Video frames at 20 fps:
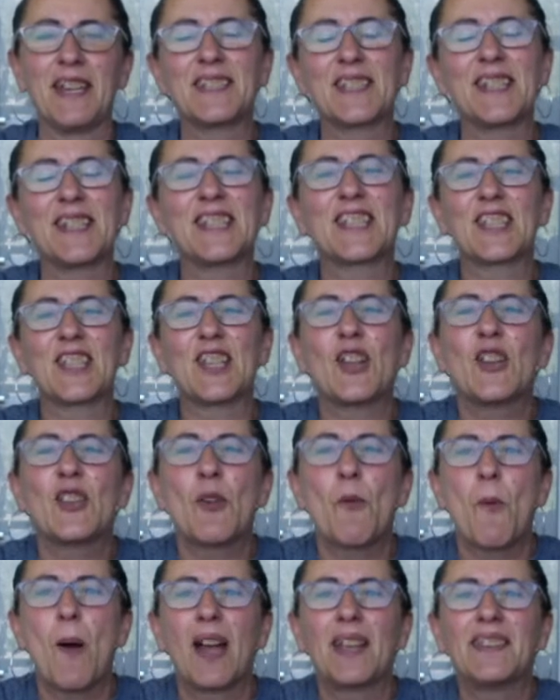It's the
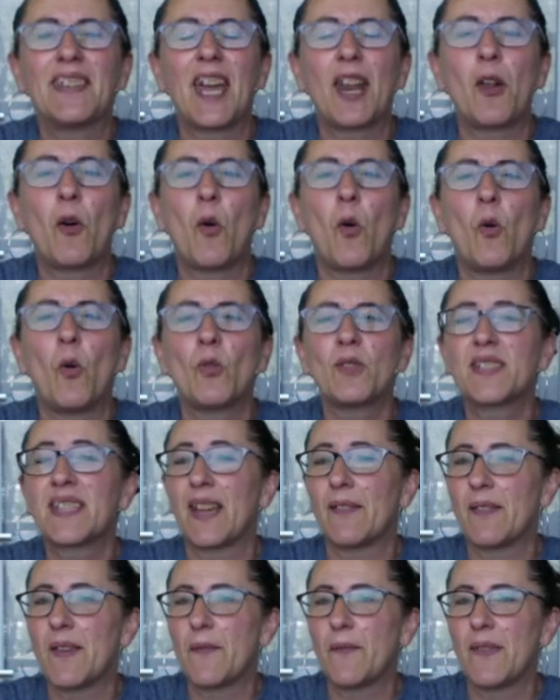one that holds
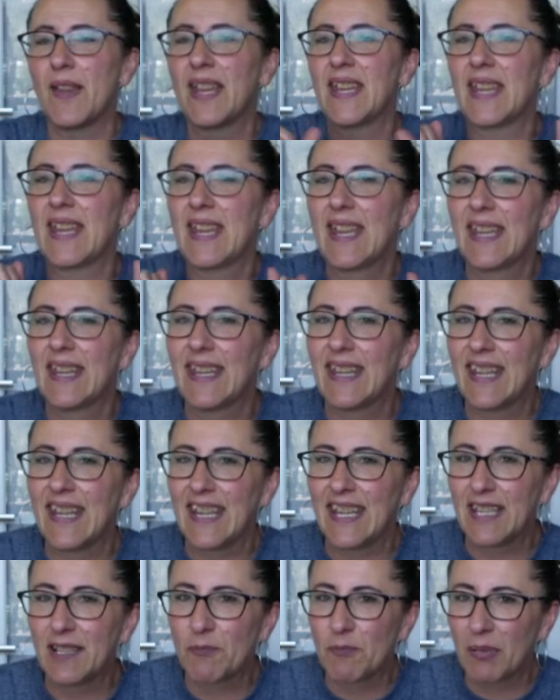everything
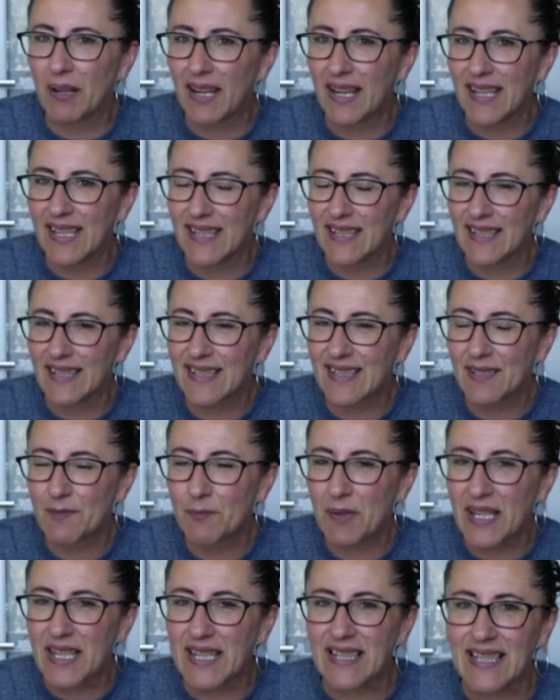in place
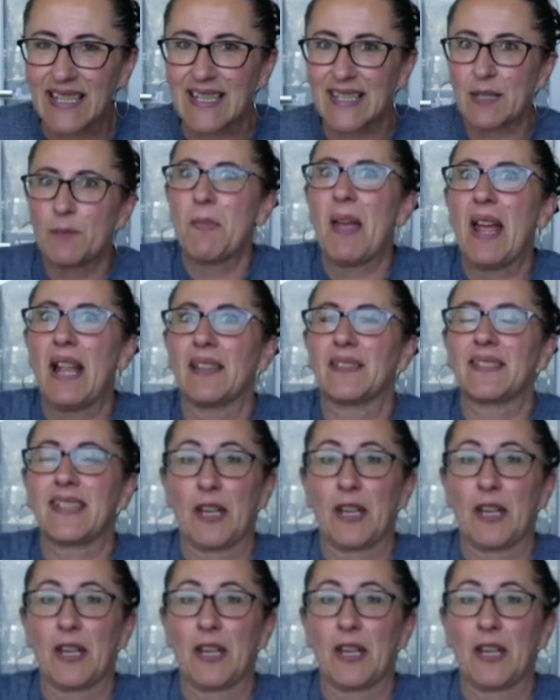because it's the belt.